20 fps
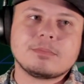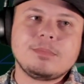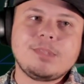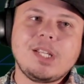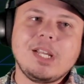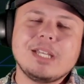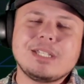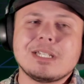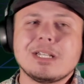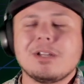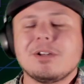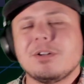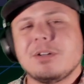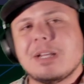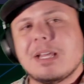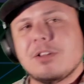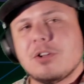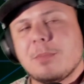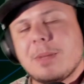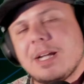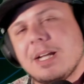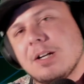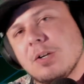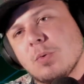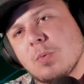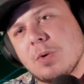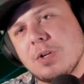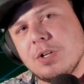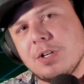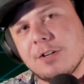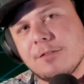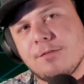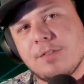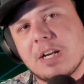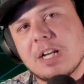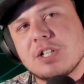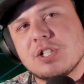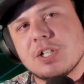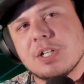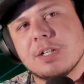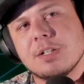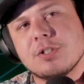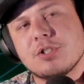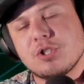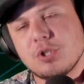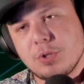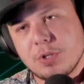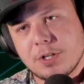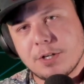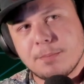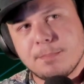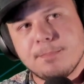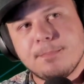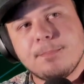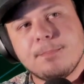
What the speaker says: And so now they're making it where you can finish it sooner.